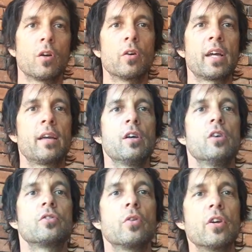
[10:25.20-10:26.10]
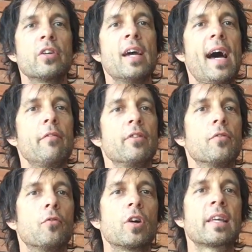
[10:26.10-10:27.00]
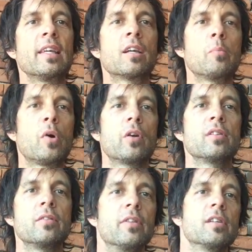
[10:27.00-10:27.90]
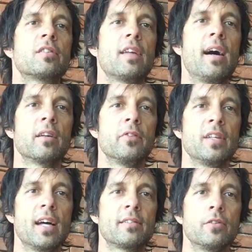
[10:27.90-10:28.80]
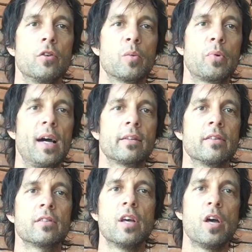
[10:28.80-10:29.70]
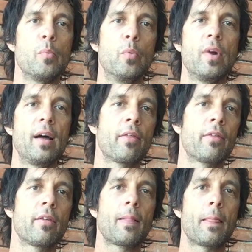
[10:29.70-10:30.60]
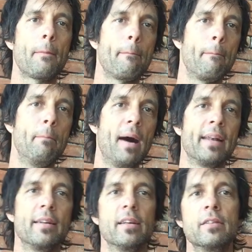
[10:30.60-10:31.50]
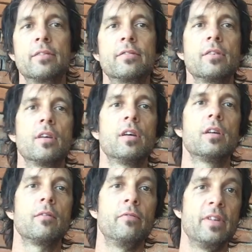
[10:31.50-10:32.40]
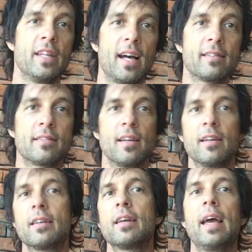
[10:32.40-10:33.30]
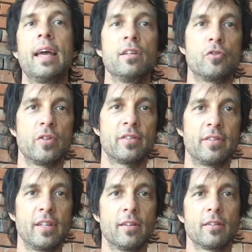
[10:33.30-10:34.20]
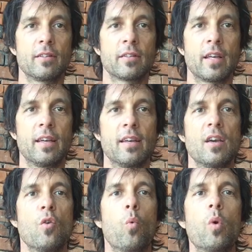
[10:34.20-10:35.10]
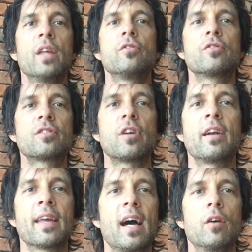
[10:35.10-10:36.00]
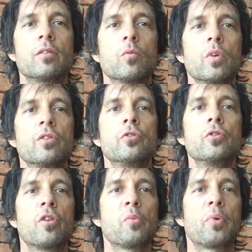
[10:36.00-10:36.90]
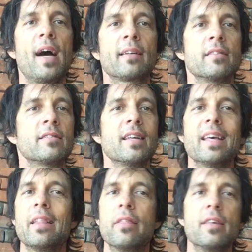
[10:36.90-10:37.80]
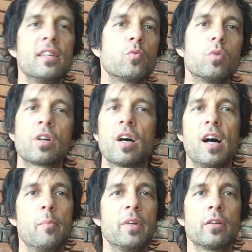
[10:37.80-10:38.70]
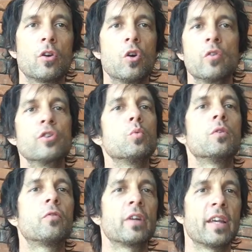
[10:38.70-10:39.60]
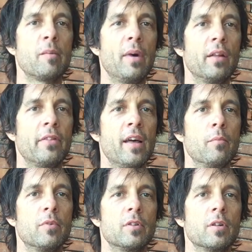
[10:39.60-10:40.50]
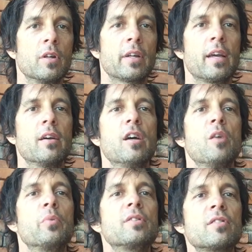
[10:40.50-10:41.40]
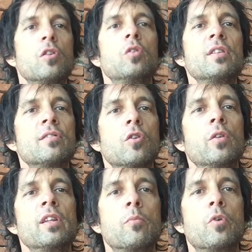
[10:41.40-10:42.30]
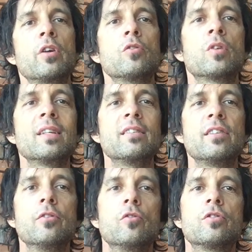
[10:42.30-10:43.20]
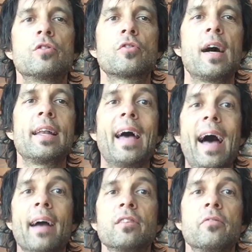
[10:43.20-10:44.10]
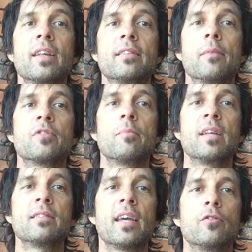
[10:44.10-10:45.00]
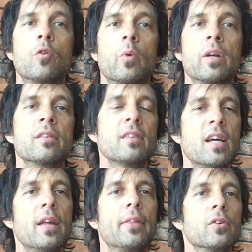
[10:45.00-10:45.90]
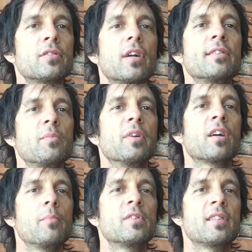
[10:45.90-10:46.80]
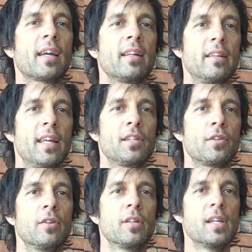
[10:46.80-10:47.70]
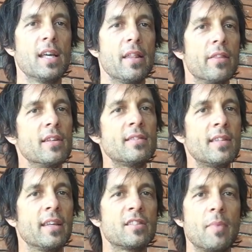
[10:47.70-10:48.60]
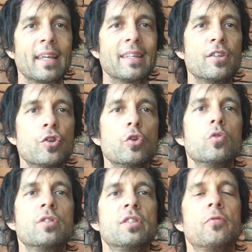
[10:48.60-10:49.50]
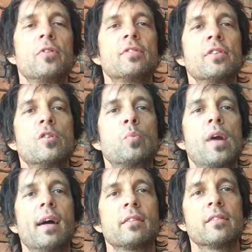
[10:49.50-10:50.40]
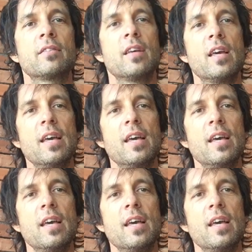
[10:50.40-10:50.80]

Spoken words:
Okay, so there you have it, the 4 key components of the Ashtanga Vinyasa yoga practice: breath, bandhas, vinyasa, and dristi. Okay. When you're starting out, when you're new to the practice, these will come and go. You will forget about them. Okay. But slowly, the more you continue to try to activate them to maintain your awareness, they'll start to become second nature. These things make a huge difference in your practice.